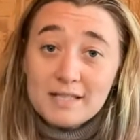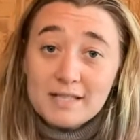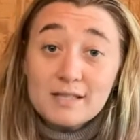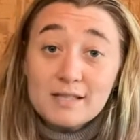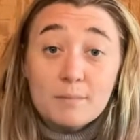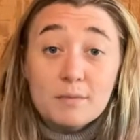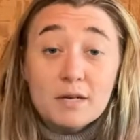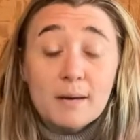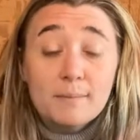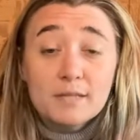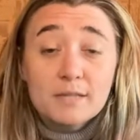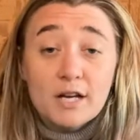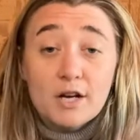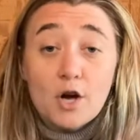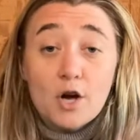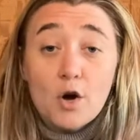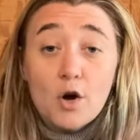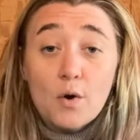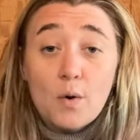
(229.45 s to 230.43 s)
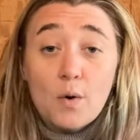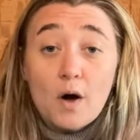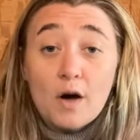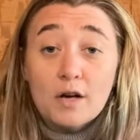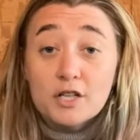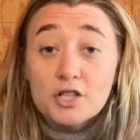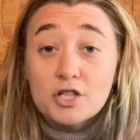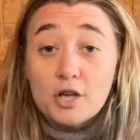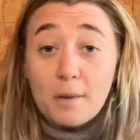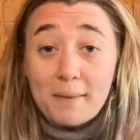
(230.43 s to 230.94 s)
Sometimes I go on
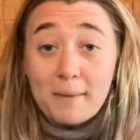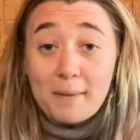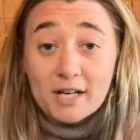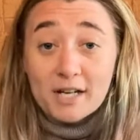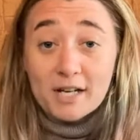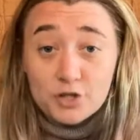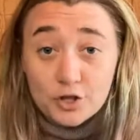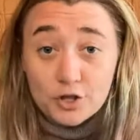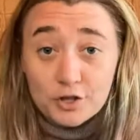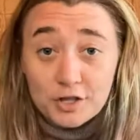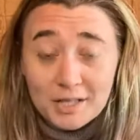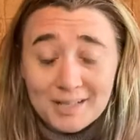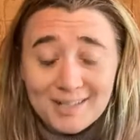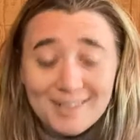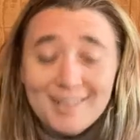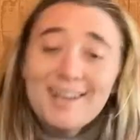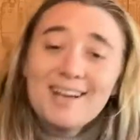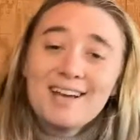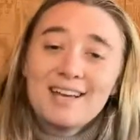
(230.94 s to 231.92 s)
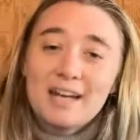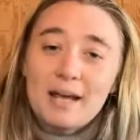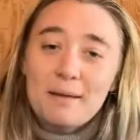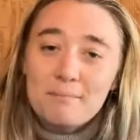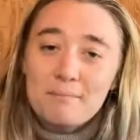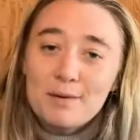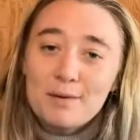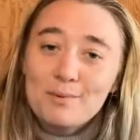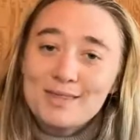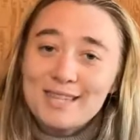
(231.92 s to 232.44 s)
a shamanic journey and I
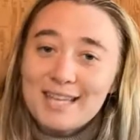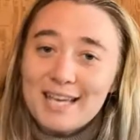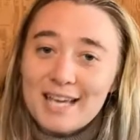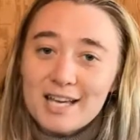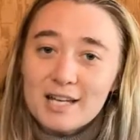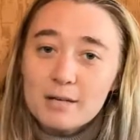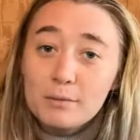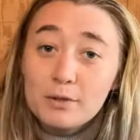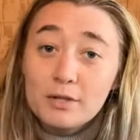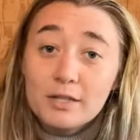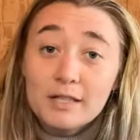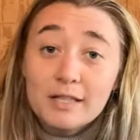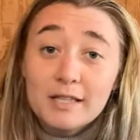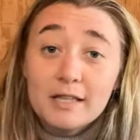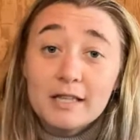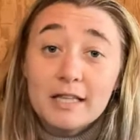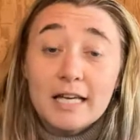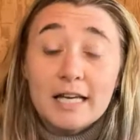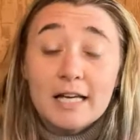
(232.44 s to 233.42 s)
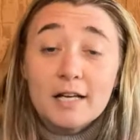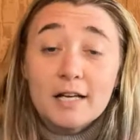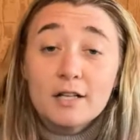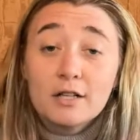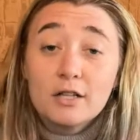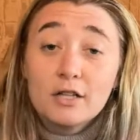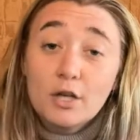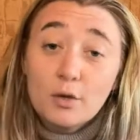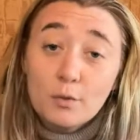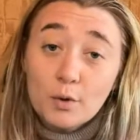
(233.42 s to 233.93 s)
meet with the animal in the
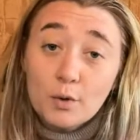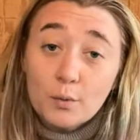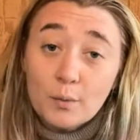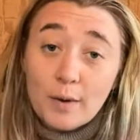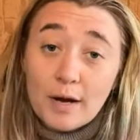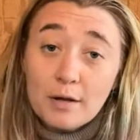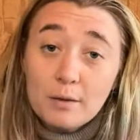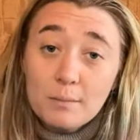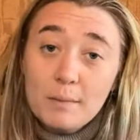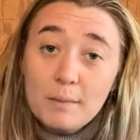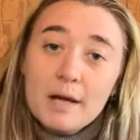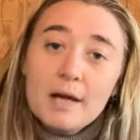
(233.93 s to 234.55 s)
lower realm